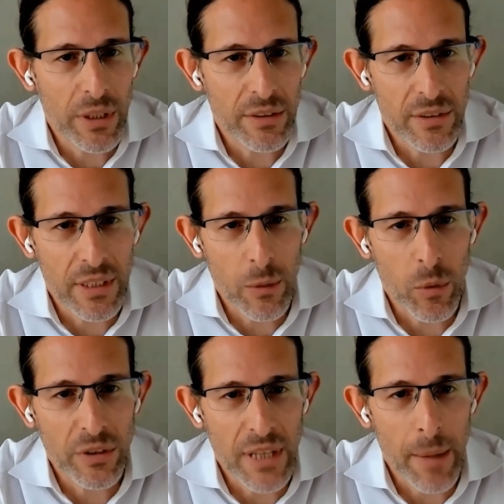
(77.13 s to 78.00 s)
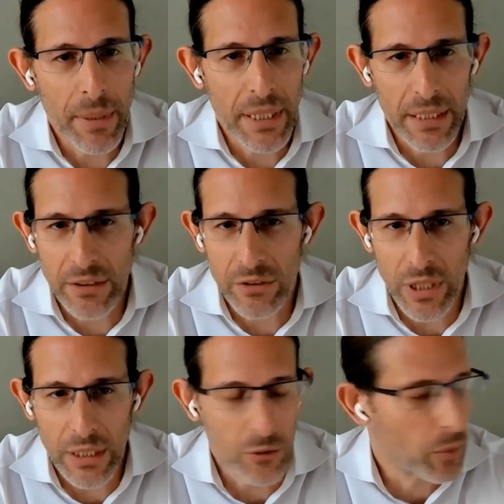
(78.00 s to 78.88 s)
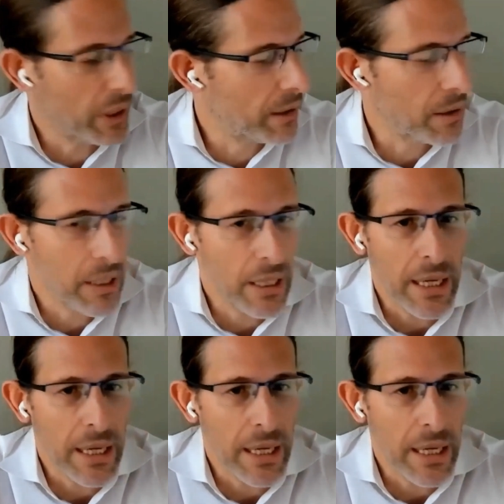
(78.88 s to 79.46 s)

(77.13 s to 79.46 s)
is happening in Israel as well.